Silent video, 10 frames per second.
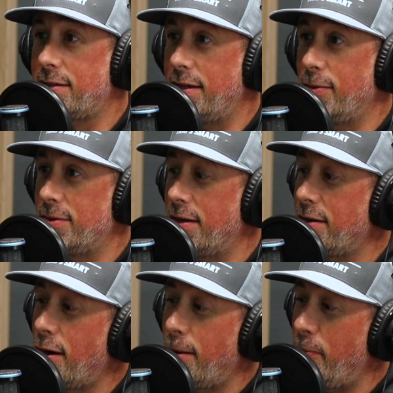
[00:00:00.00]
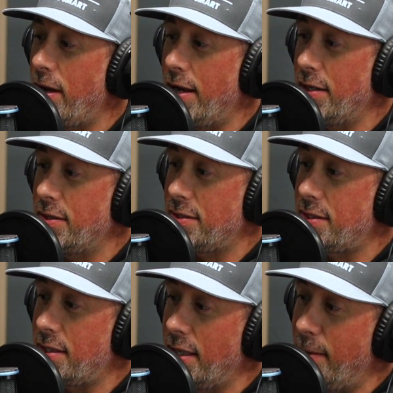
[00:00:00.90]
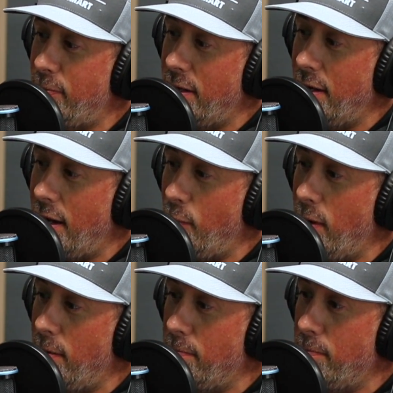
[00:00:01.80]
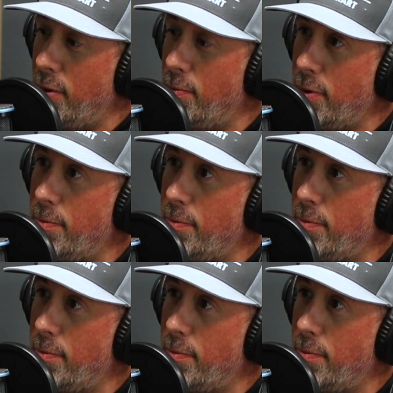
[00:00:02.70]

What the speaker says: and it was on carpet and it just slipped and I went boom, boom,